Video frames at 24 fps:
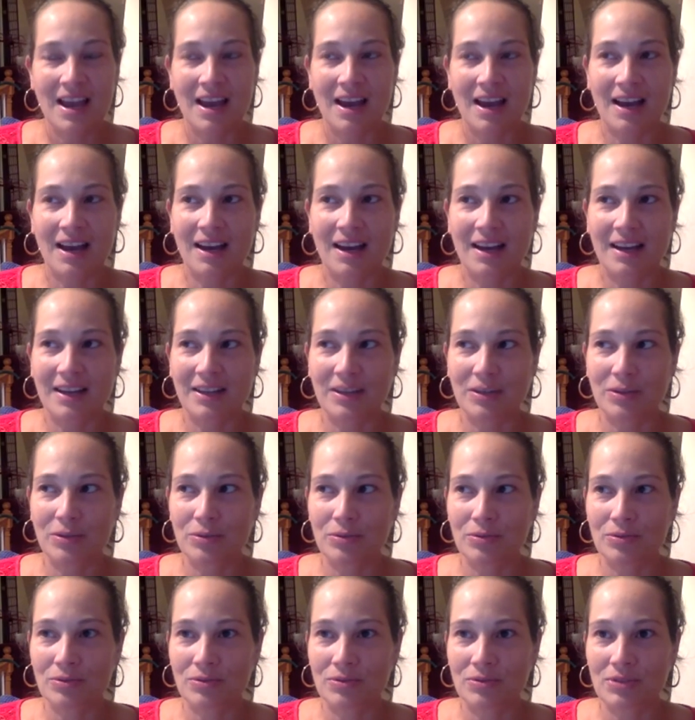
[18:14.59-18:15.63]
I
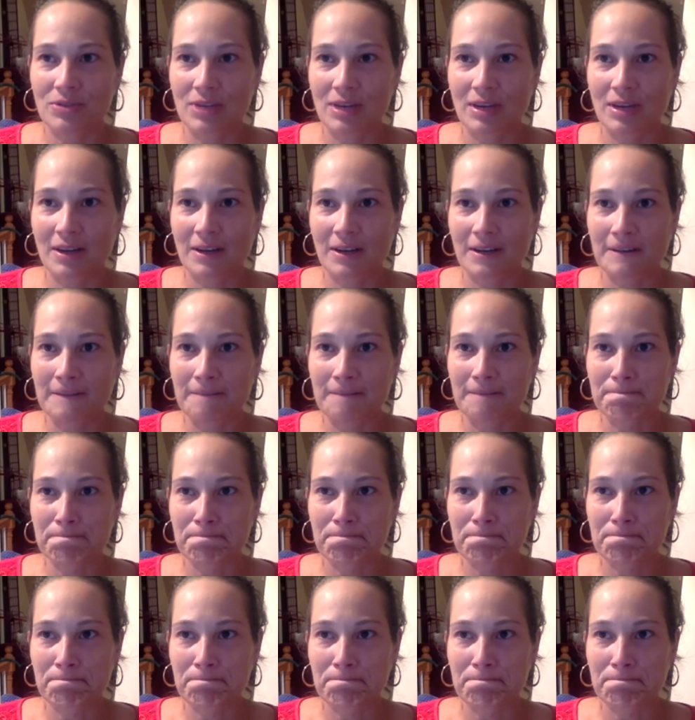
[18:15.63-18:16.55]
use lemon